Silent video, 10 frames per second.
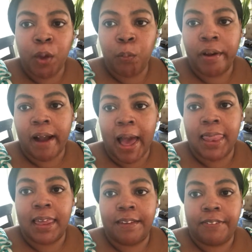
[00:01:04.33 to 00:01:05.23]
and where I
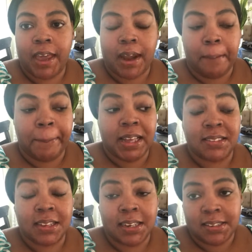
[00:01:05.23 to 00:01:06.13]
live at, I'm
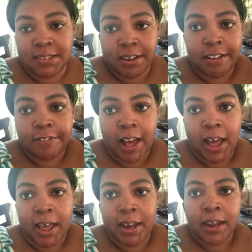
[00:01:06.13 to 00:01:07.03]
basically
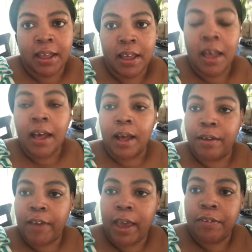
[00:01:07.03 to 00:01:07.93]
terrified
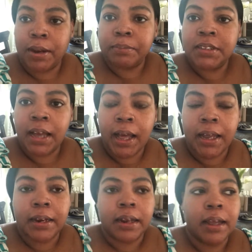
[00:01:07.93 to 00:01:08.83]
of having them
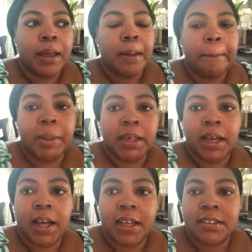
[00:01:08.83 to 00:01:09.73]
done
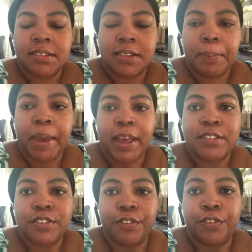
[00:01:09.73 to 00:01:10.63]
because the
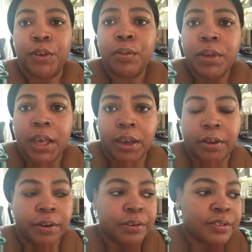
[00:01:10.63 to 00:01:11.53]
past few
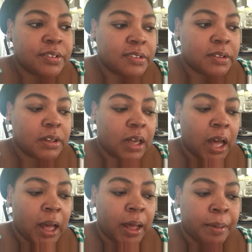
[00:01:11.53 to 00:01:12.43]
years,
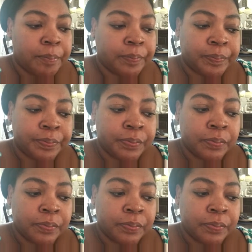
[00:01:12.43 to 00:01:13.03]
um,